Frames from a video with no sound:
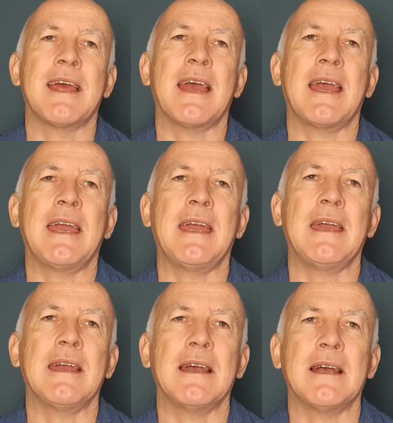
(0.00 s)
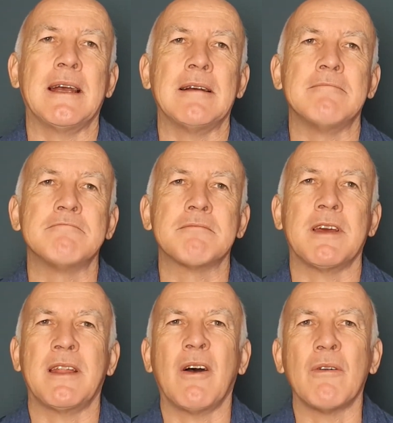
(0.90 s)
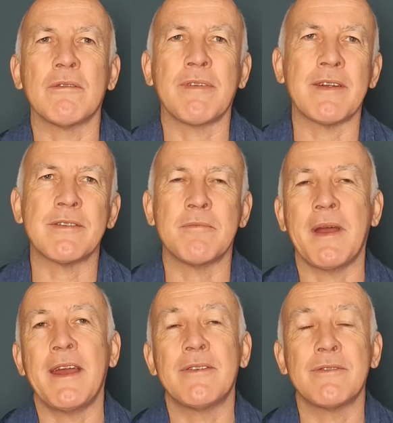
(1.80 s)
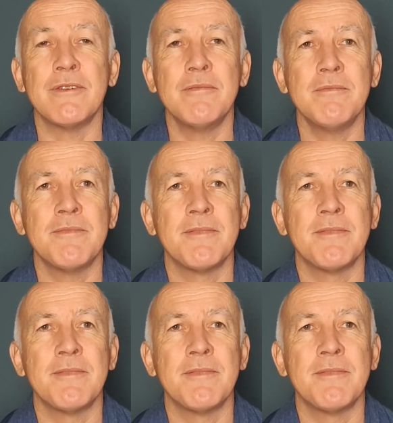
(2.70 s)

an old-fashioned maid's room